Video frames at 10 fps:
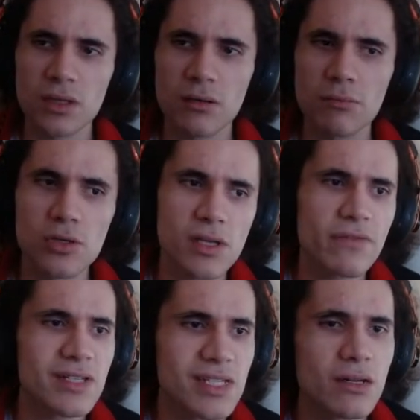because every
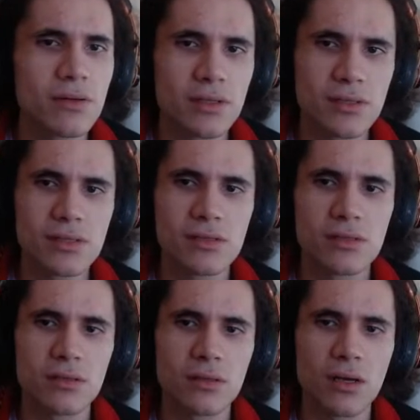series
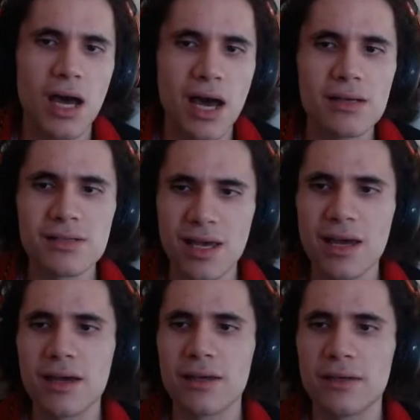has
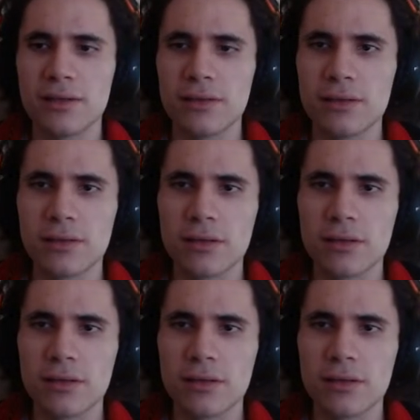a